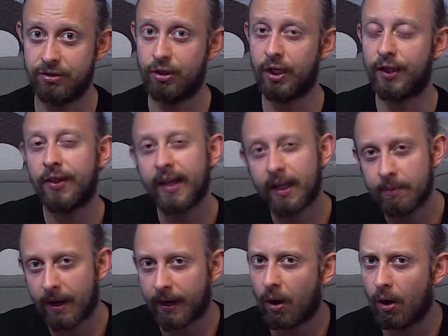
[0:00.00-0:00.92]
You could think
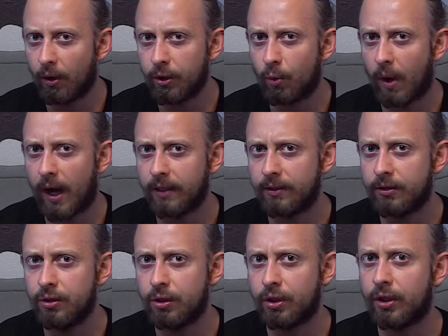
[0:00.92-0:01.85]
about it all you want.
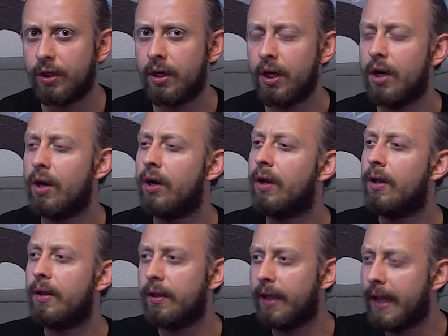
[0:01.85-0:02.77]
You could
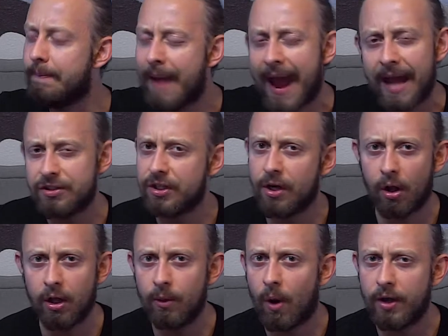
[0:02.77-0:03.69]
imagine it all
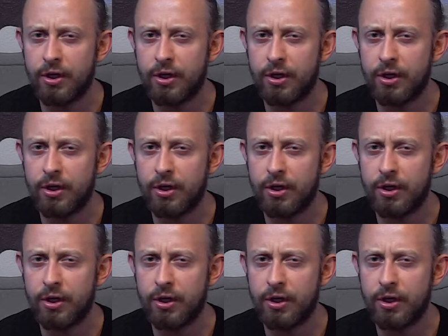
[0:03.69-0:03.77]
you want.